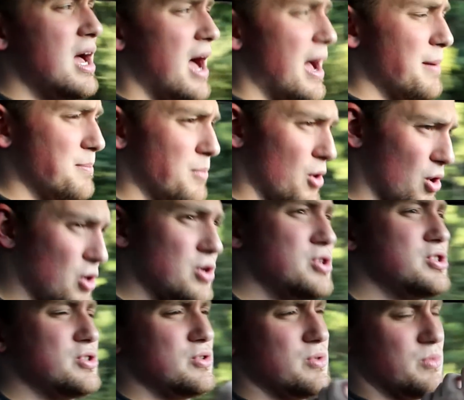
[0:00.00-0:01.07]
I
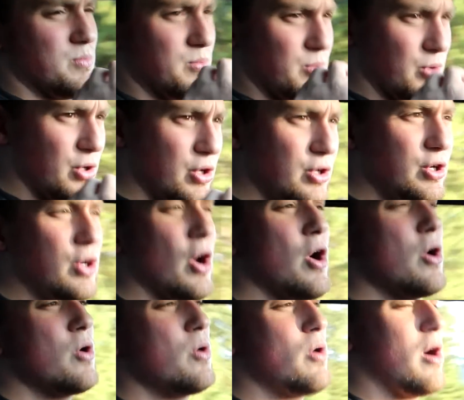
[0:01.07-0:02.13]
urge you,
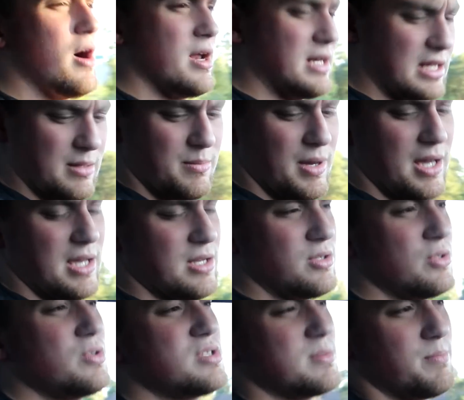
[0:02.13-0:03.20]
go on eBay
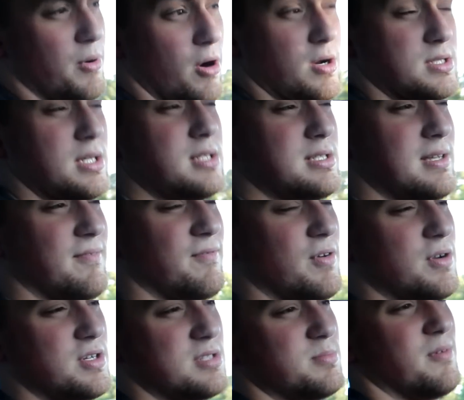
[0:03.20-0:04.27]
and do some parts hunting
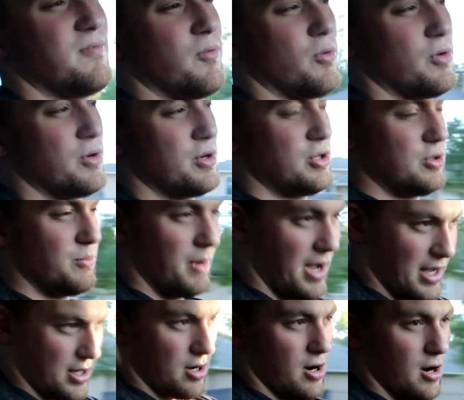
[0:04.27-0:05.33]
first before you
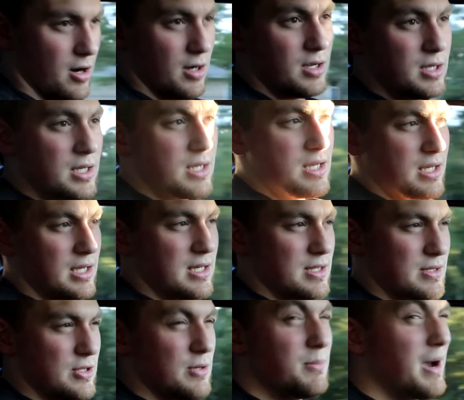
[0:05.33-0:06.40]
buy a car,
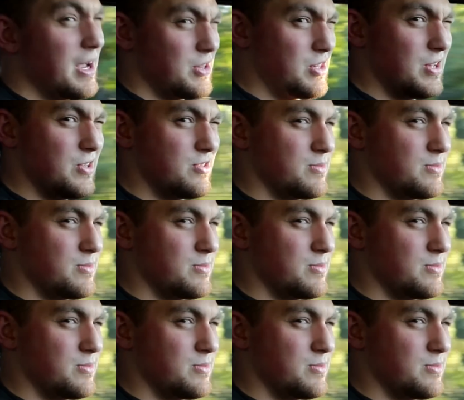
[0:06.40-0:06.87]
because you might change